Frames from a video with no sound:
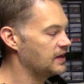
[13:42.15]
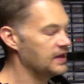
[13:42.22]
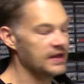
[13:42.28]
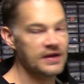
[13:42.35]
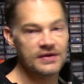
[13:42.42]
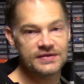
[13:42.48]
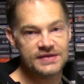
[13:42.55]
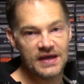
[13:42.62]
you
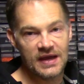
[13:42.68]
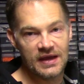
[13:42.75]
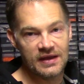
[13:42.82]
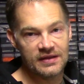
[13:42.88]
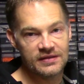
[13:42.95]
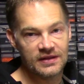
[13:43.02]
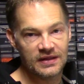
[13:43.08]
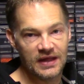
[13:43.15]
know,
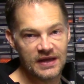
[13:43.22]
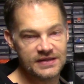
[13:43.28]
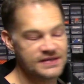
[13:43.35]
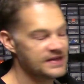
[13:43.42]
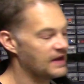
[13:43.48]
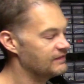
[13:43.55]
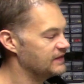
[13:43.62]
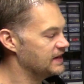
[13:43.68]
say the late
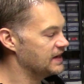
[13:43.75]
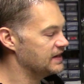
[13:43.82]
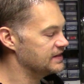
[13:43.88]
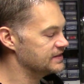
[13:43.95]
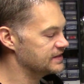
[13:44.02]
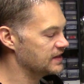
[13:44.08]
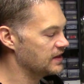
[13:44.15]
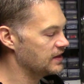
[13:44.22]

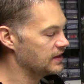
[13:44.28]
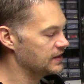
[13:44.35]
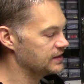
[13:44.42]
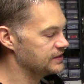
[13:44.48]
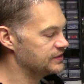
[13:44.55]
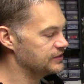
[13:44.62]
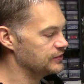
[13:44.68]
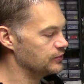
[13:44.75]
70s
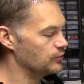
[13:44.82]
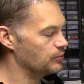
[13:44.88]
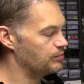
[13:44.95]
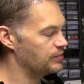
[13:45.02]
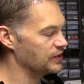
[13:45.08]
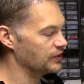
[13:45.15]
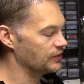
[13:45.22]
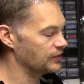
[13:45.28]
to
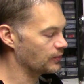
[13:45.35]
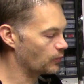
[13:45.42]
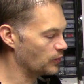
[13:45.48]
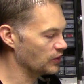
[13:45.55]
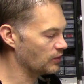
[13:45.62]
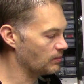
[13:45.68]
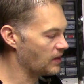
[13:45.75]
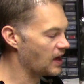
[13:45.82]
build the
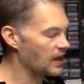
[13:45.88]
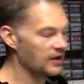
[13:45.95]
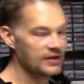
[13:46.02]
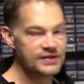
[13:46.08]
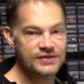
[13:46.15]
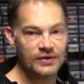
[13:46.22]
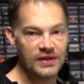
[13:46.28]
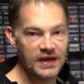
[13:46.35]
real model,
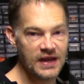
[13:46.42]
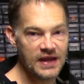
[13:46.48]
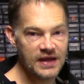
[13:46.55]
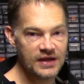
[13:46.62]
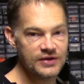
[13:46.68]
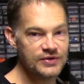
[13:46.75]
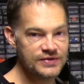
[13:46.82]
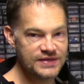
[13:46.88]
so that he
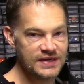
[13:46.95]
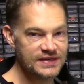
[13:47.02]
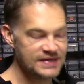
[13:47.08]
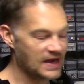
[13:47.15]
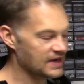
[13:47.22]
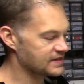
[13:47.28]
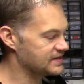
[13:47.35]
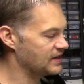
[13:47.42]
could use the
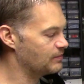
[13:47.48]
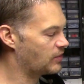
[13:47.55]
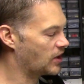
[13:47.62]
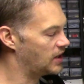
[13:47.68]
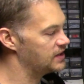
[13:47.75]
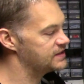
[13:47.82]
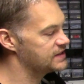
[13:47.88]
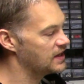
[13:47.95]
exact same
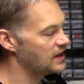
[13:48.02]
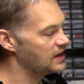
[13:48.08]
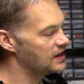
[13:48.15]
parts.